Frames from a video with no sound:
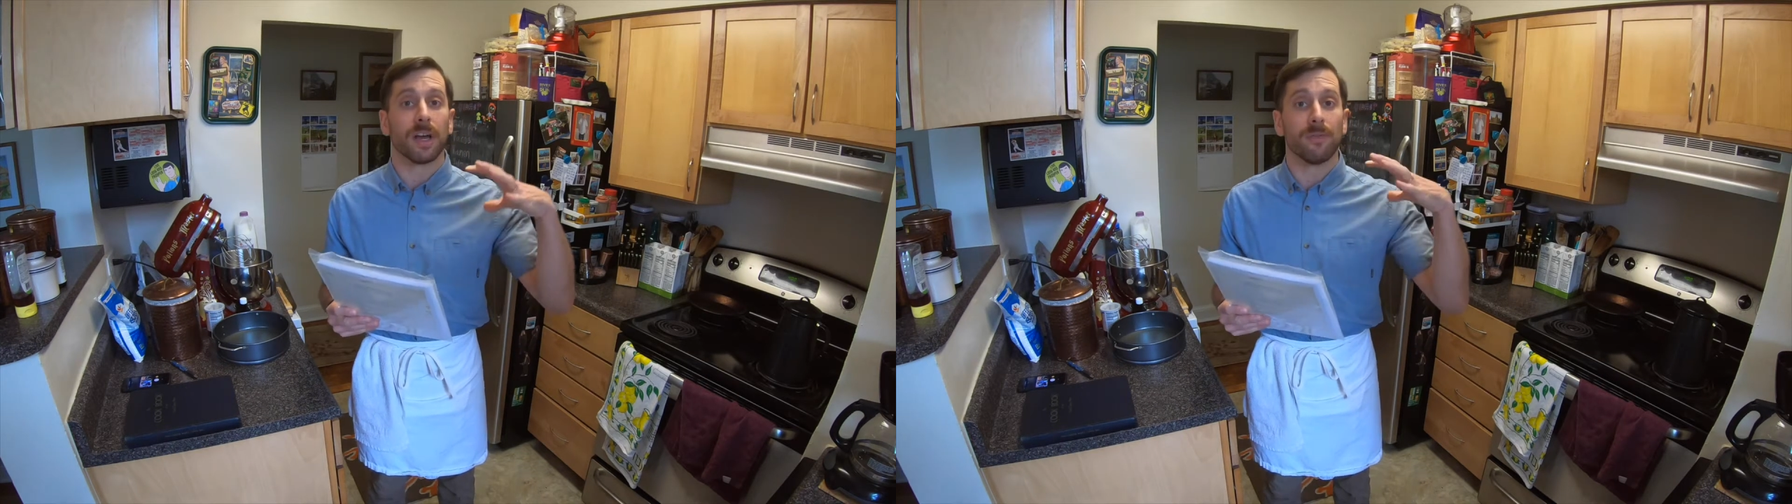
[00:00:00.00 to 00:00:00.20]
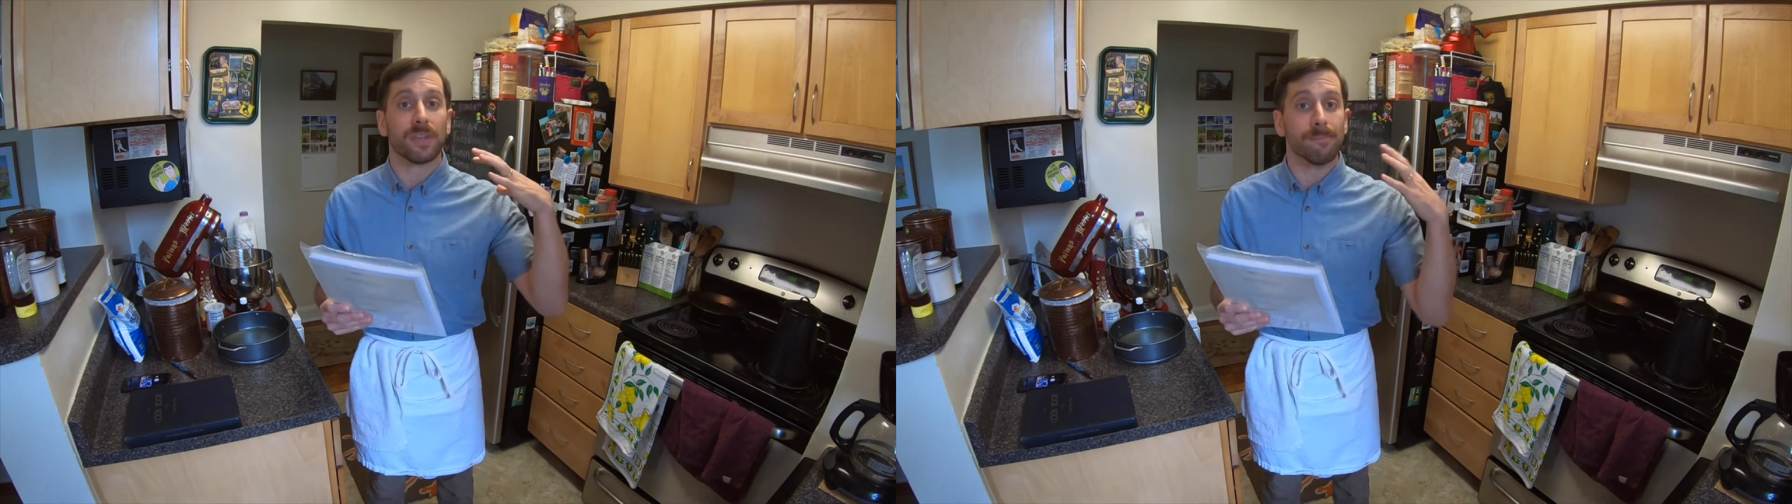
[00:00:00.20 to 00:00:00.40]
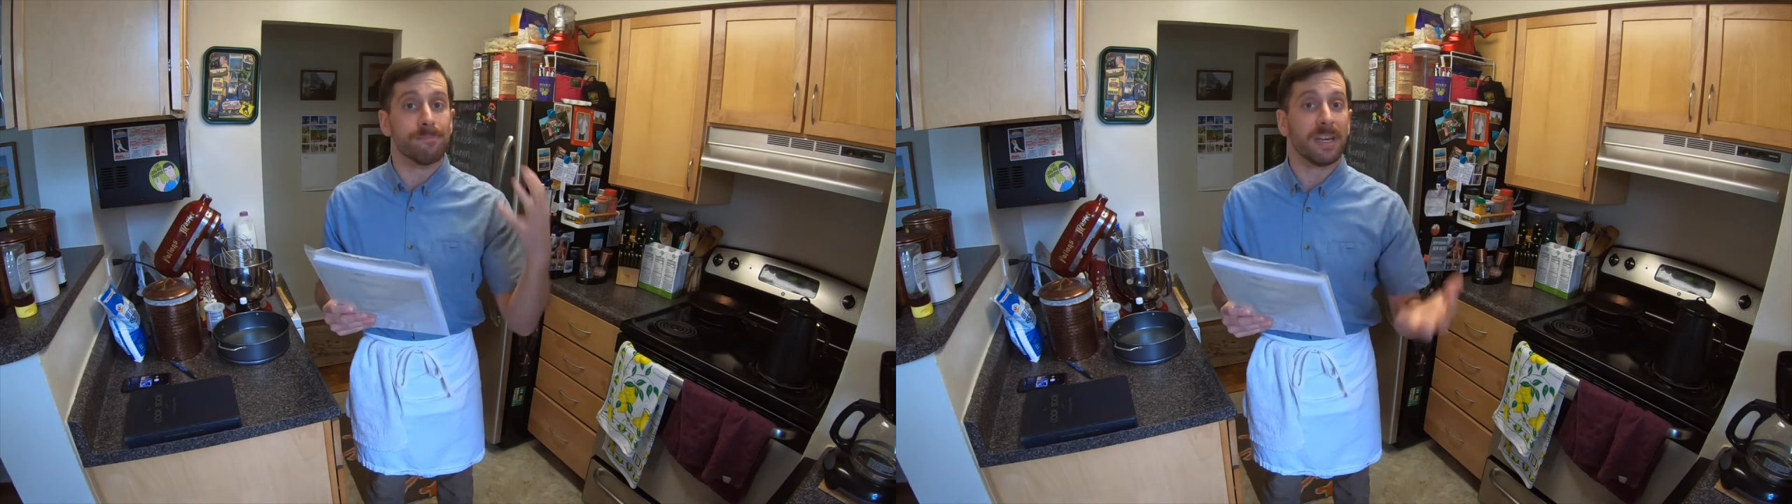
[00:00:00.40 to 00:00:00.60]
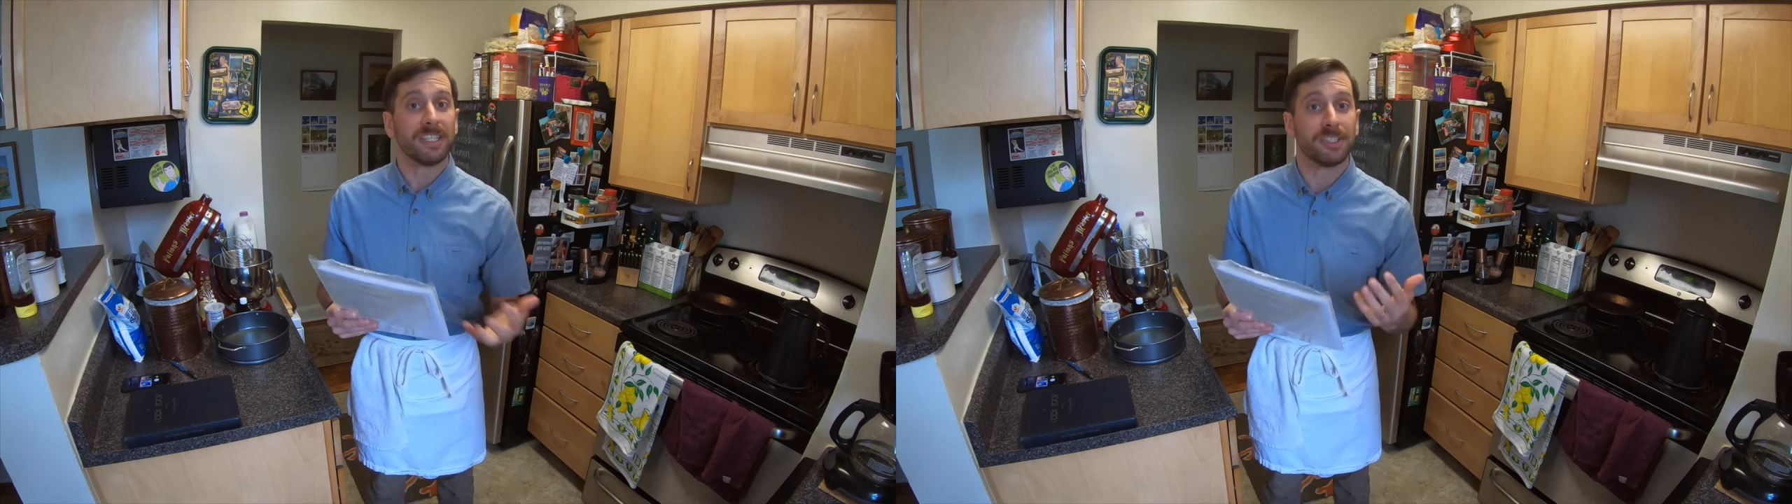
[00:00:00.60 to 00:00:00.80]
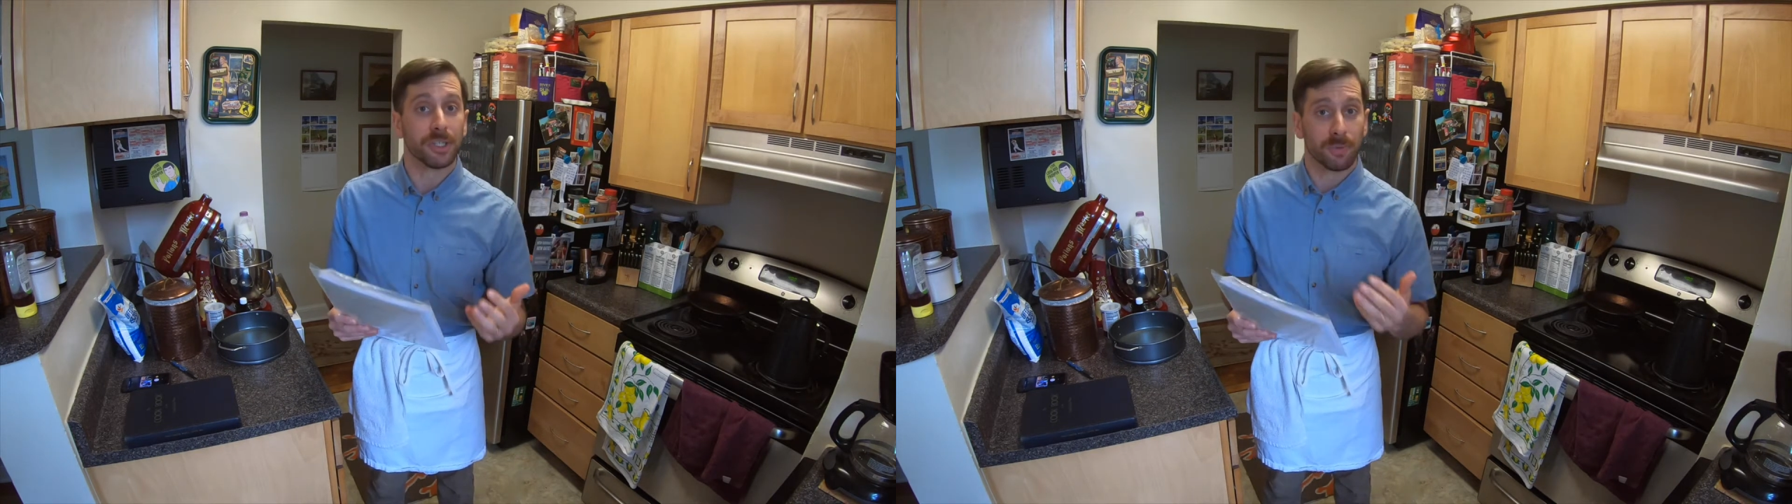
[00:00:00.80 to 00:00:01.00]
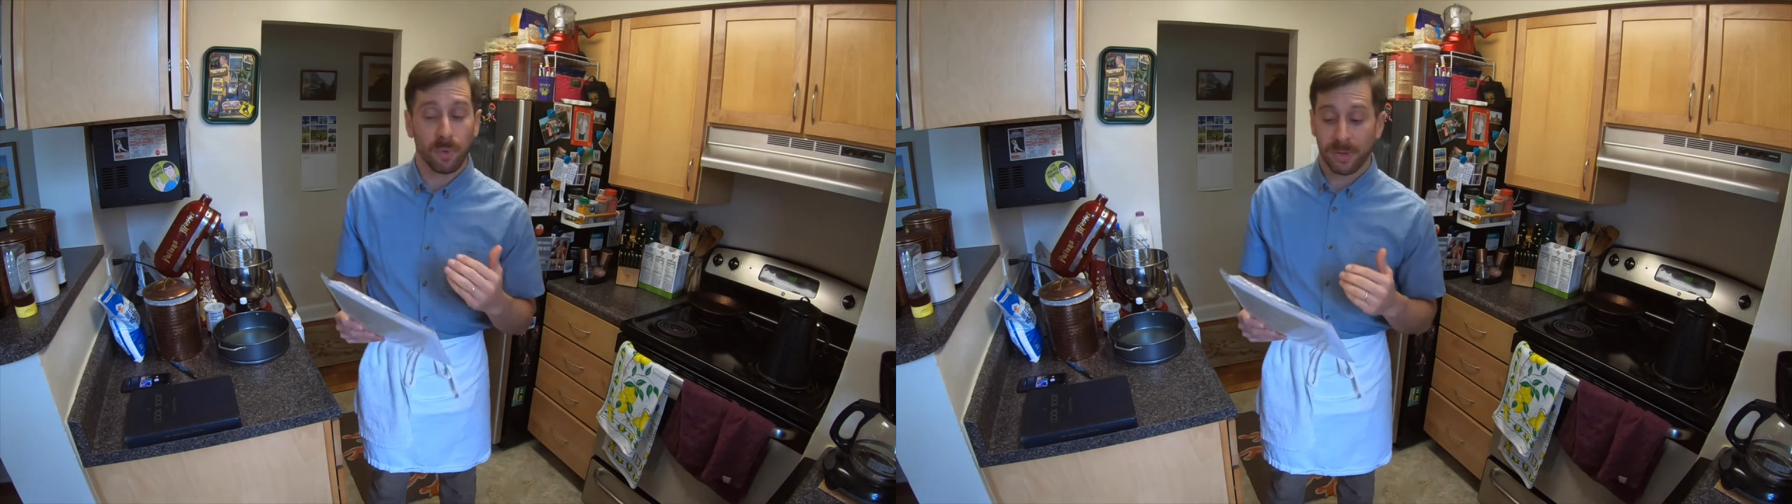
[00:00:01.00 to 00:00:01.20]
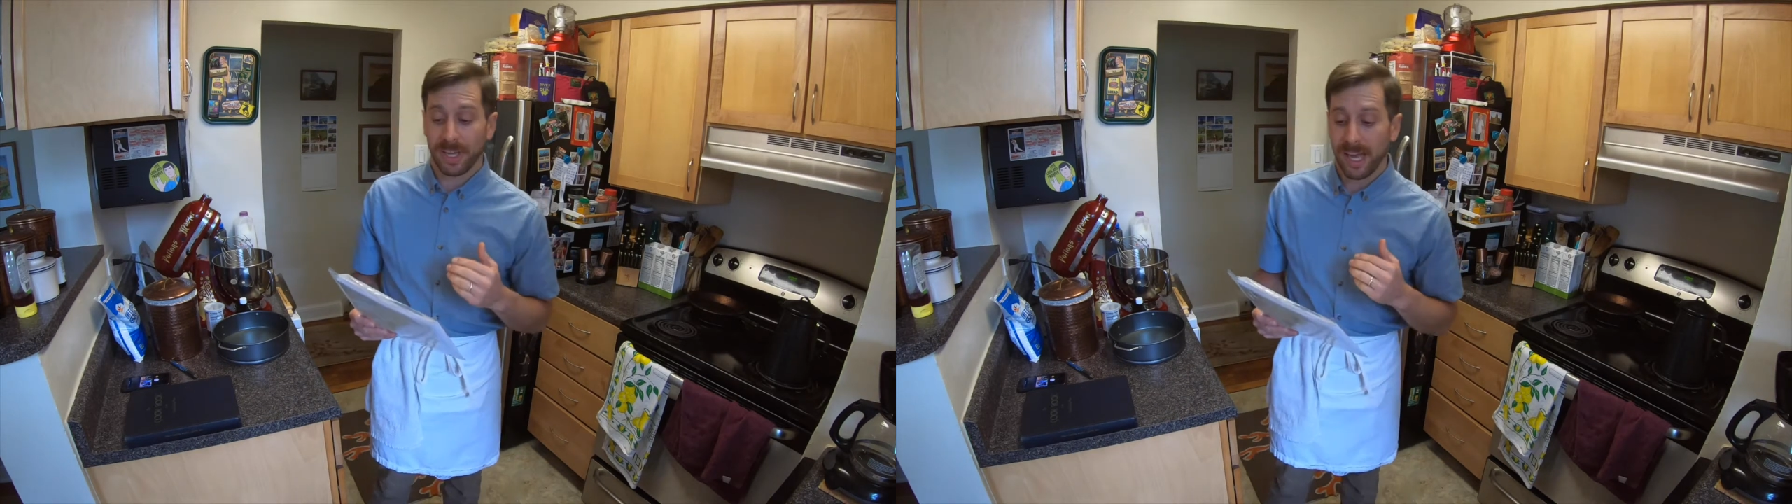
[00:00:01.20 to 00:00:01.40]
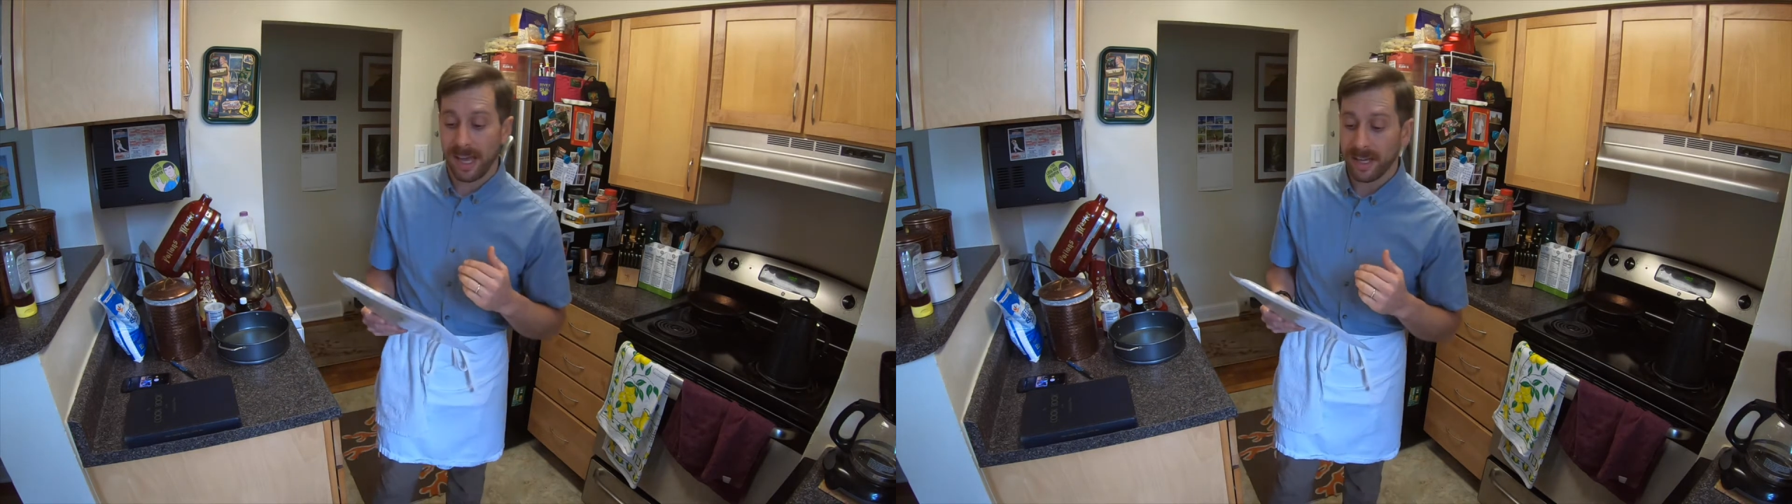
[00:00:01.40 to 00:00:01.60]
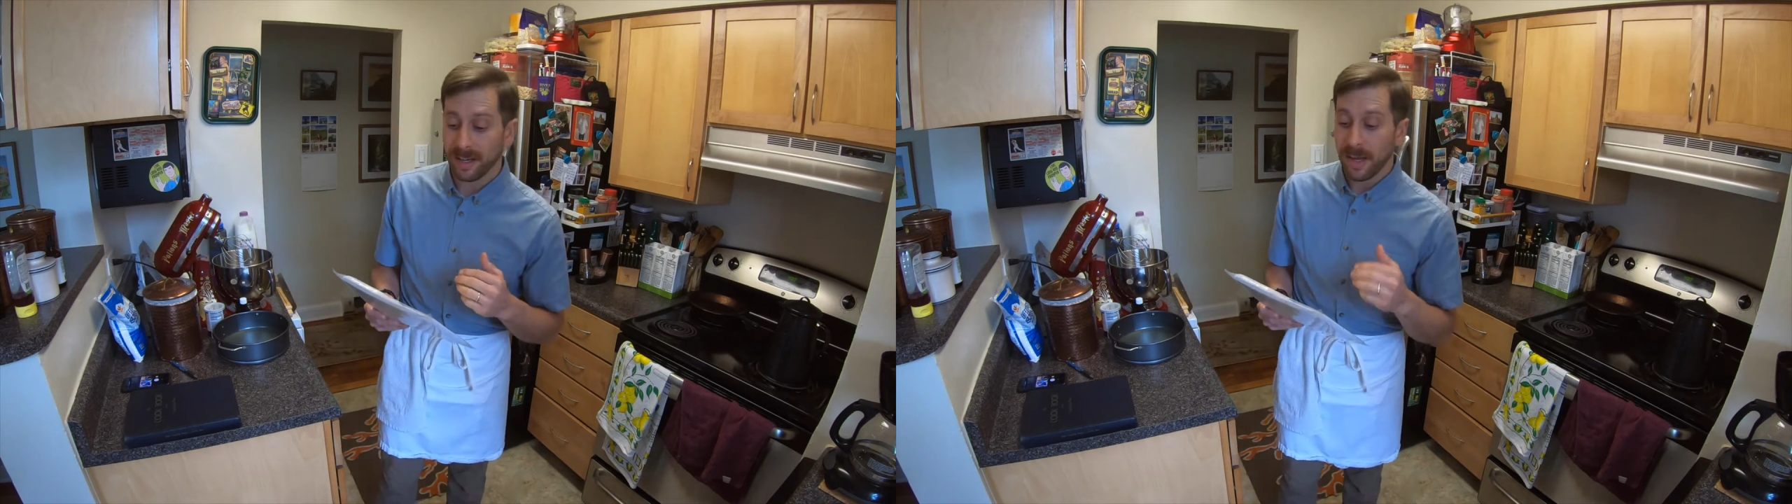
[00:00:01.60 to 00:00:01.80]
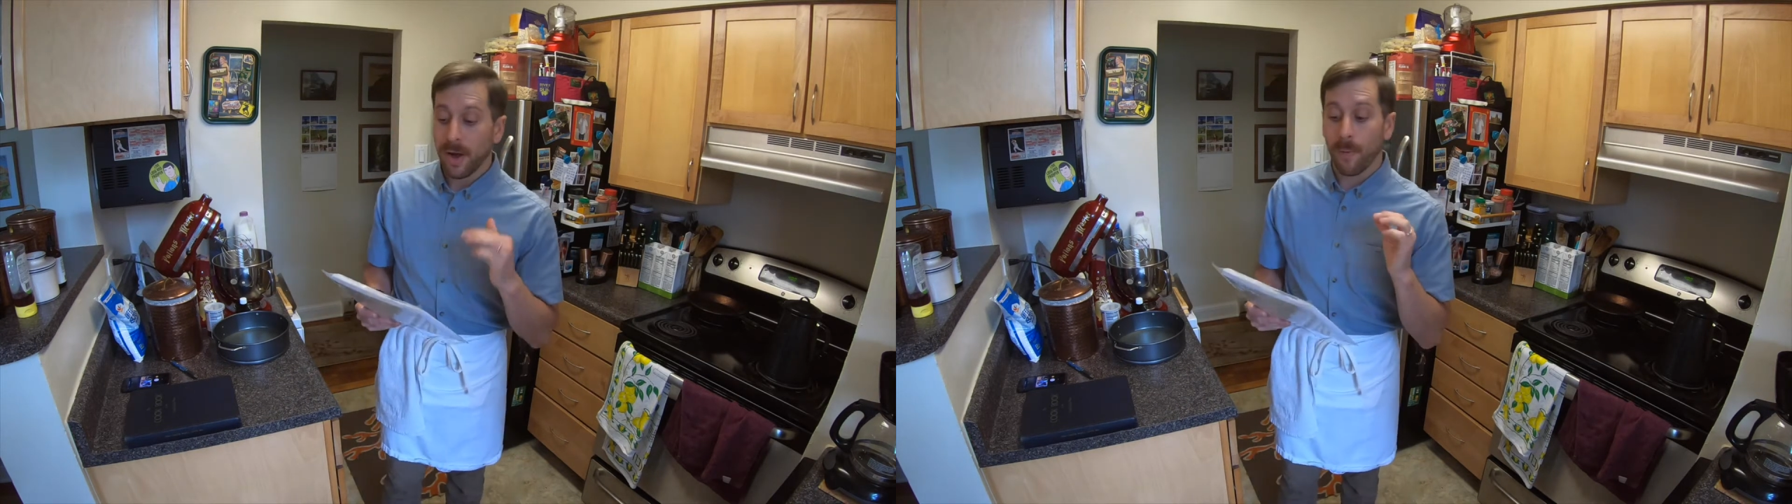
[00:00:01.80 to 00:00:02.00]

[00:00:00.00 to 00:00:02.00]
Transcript: of the mixture for the cake